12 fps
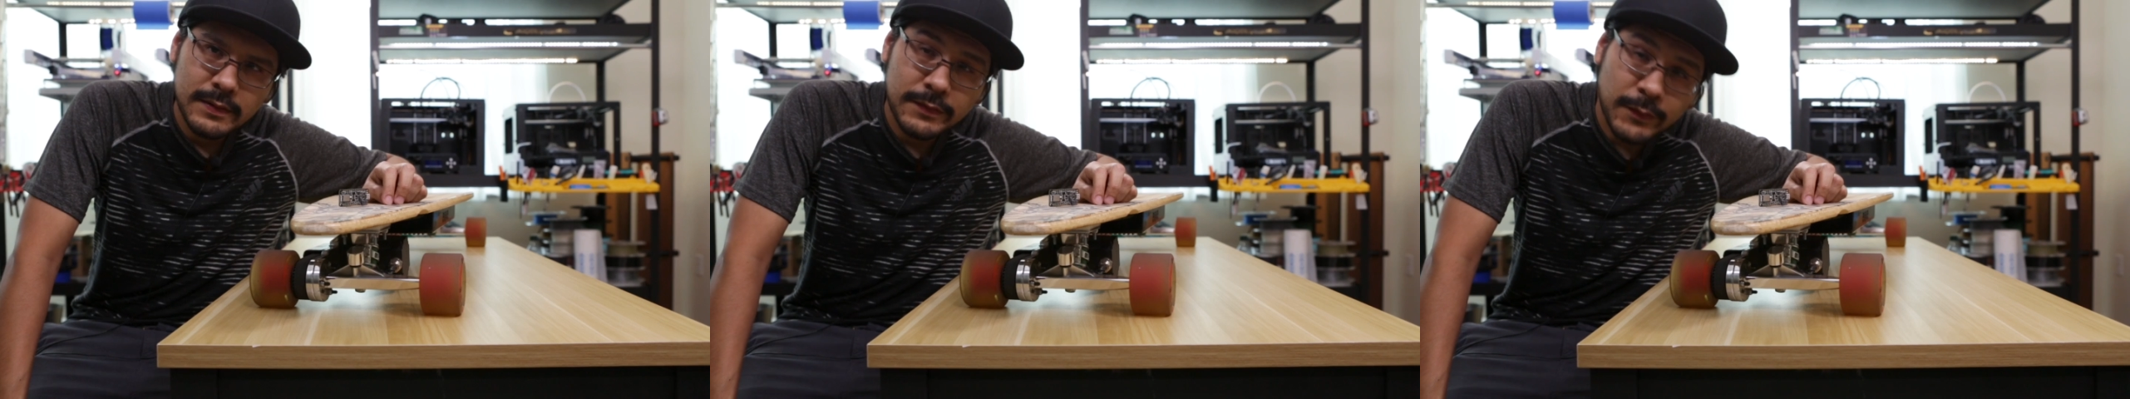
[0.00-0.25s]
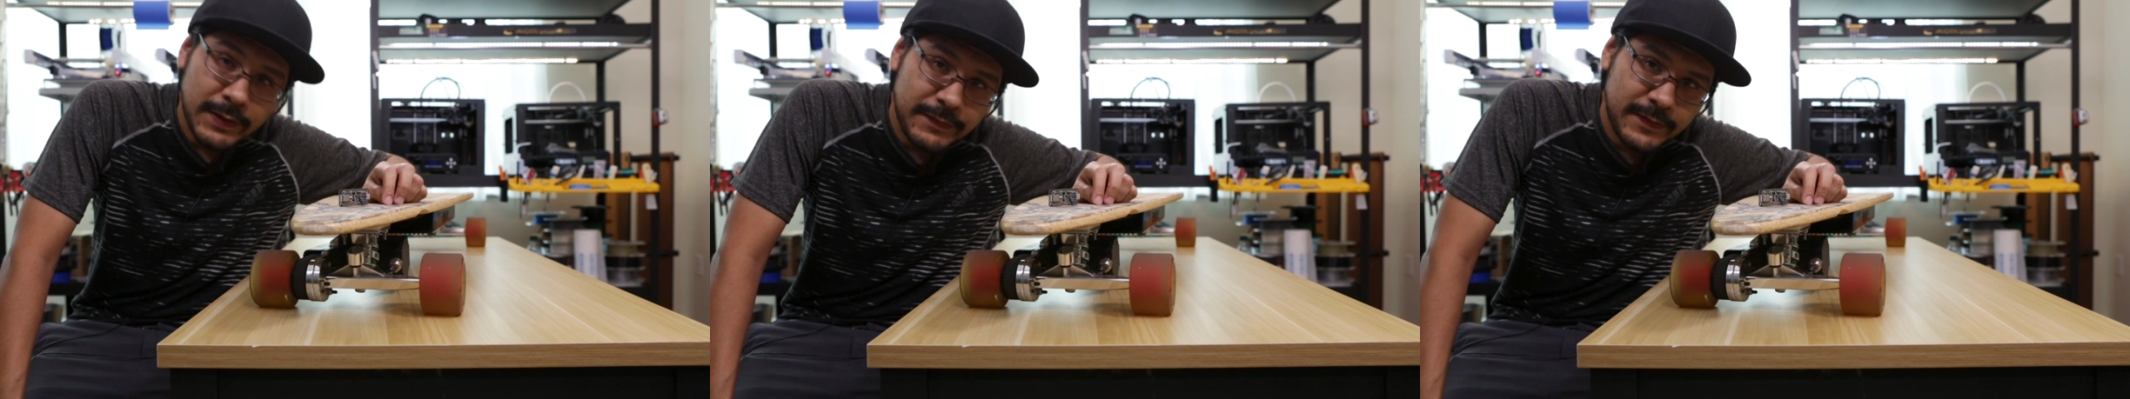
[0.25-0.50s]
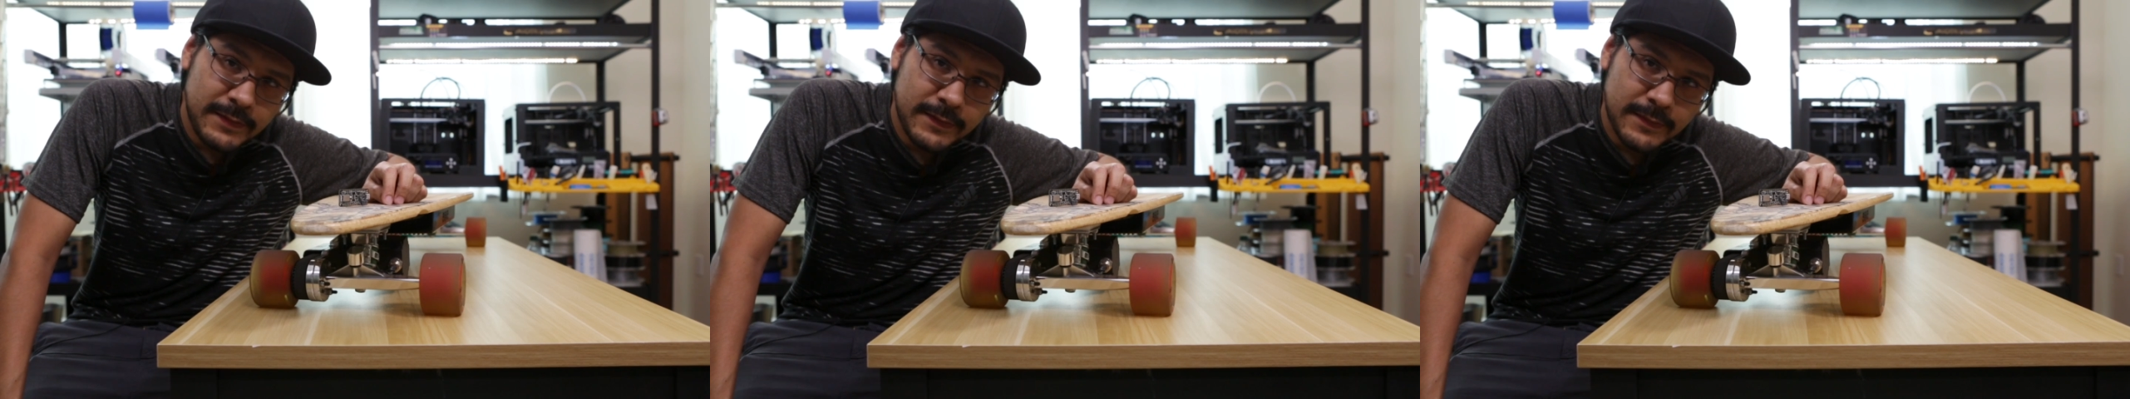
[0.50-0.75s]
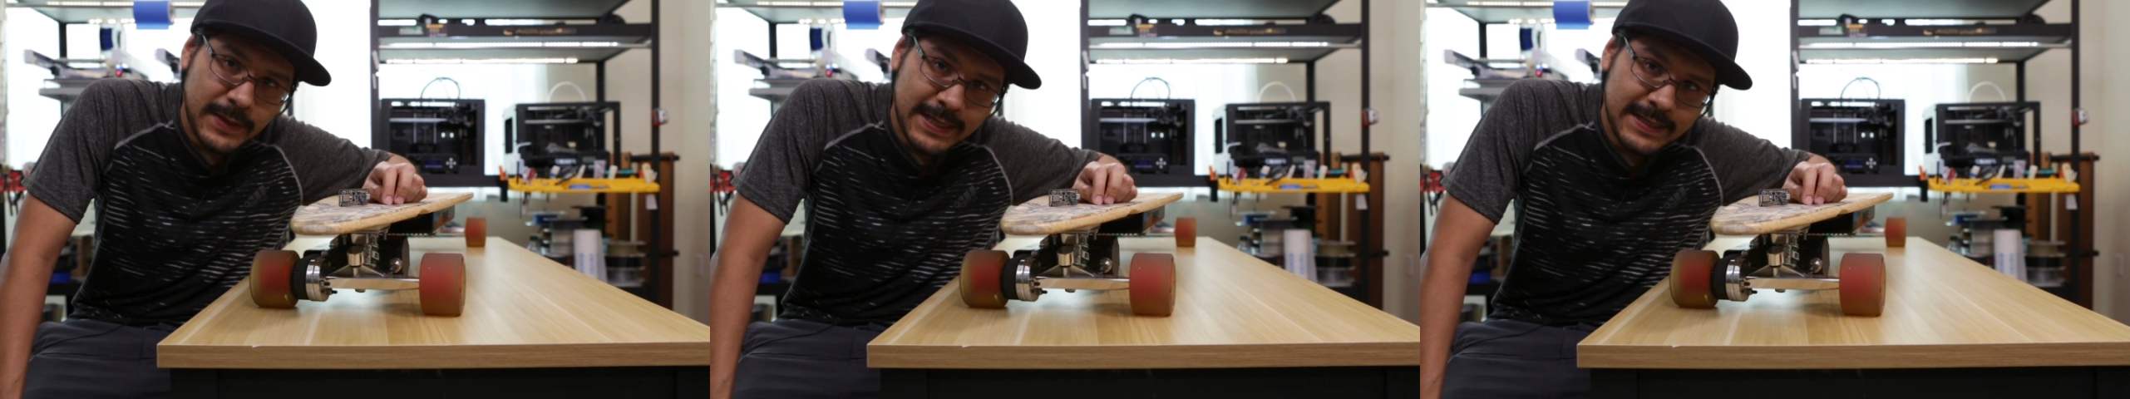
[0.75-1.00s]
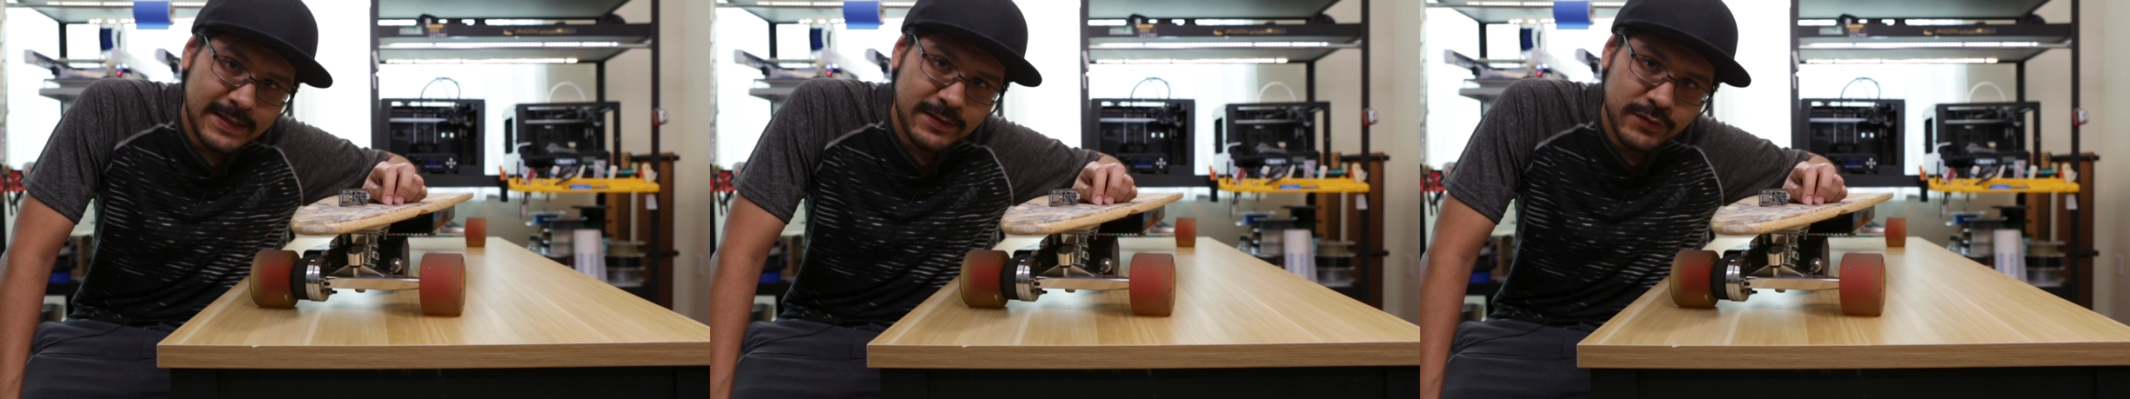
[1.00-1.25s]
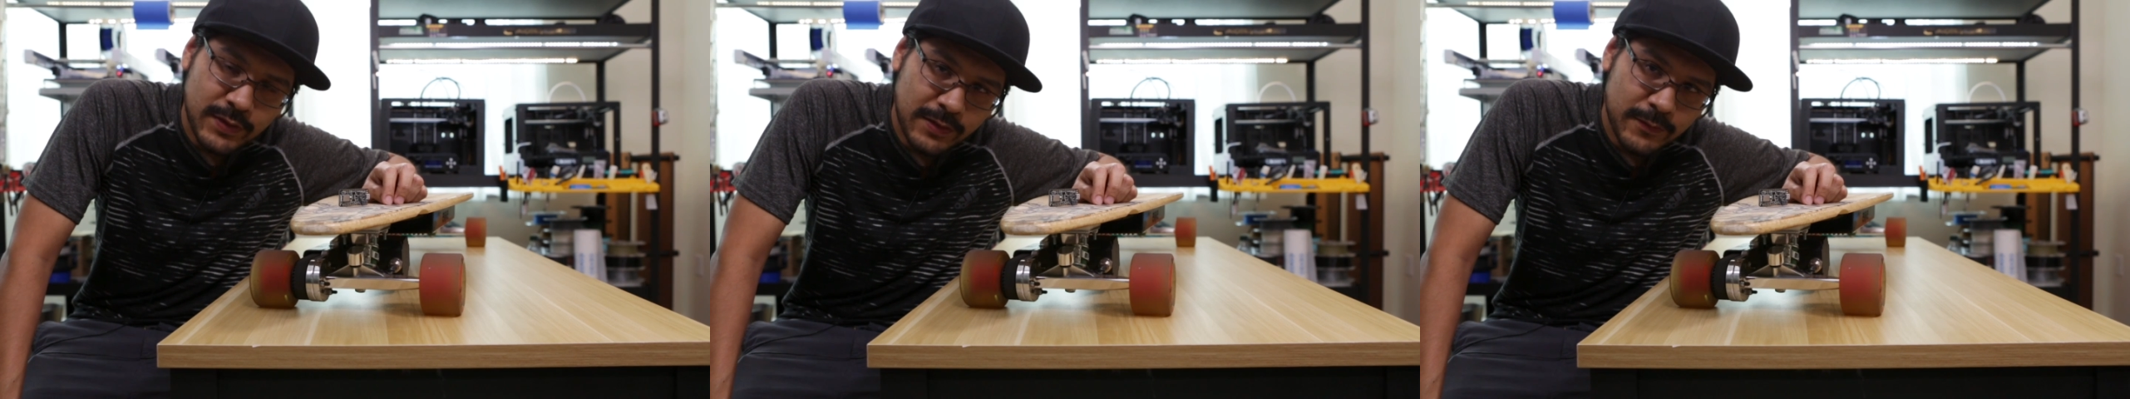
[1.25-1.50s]
So I've seen some
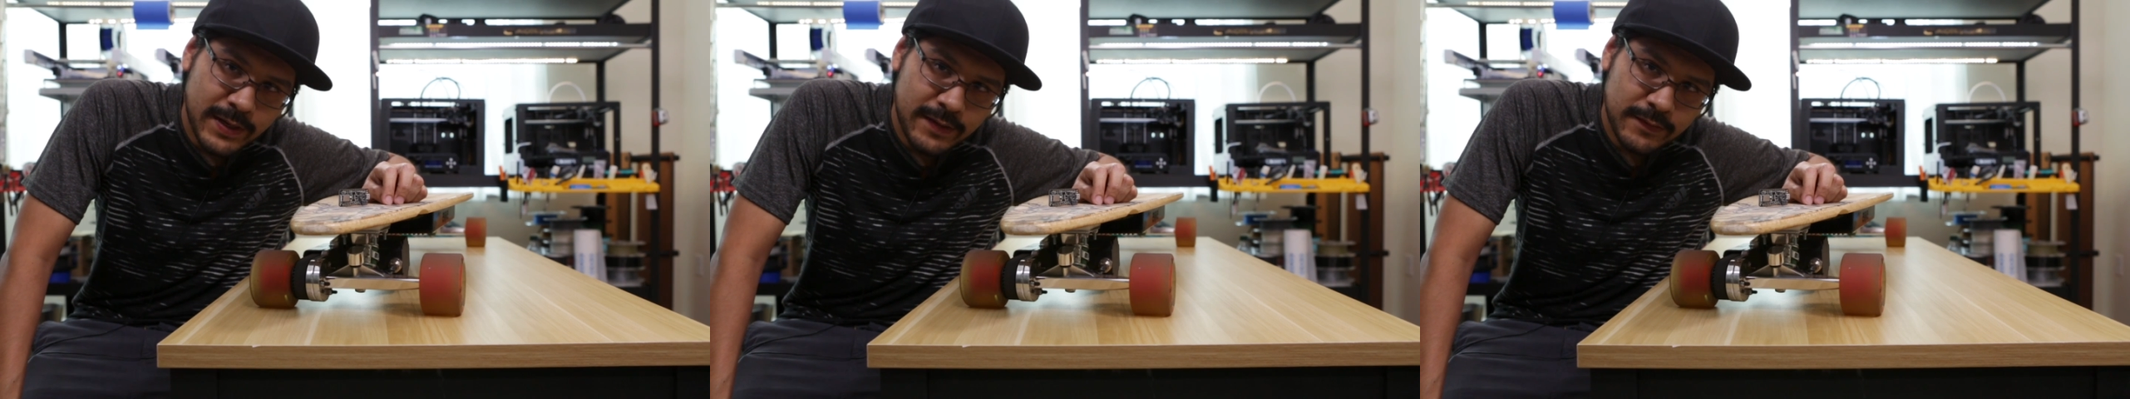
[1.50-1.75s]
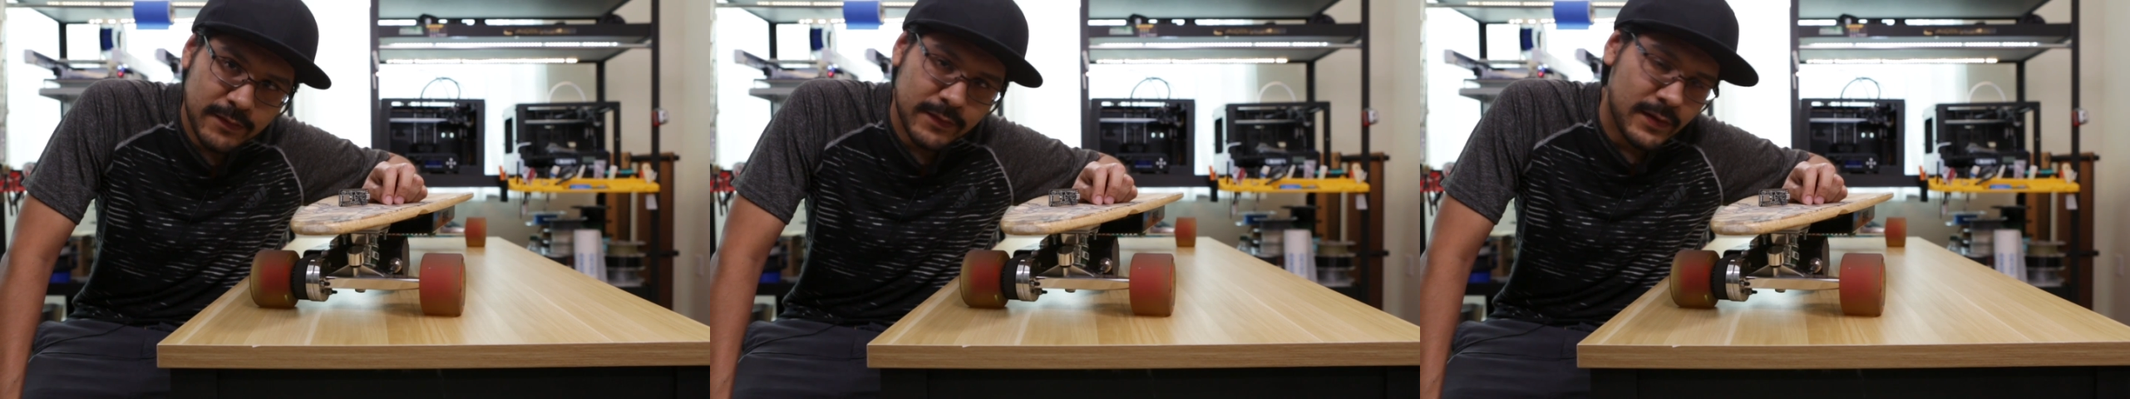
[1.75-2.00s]
LED truck risers